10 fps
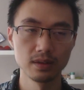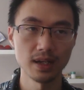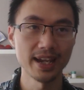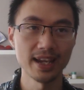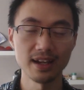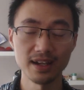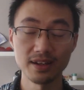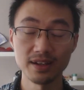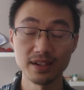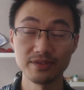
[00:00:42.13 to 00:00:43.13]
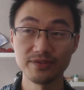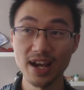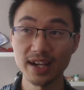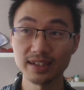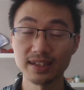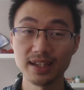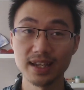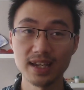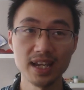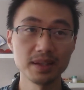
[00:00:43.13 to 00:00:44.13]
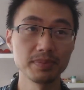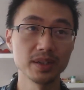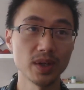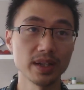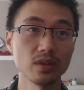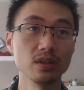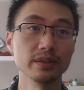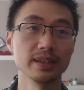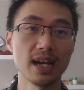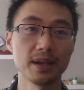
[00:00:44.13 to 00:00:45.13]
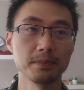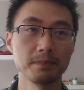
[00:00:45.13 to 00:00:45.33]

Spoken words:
I, in fact, hate being right all the time.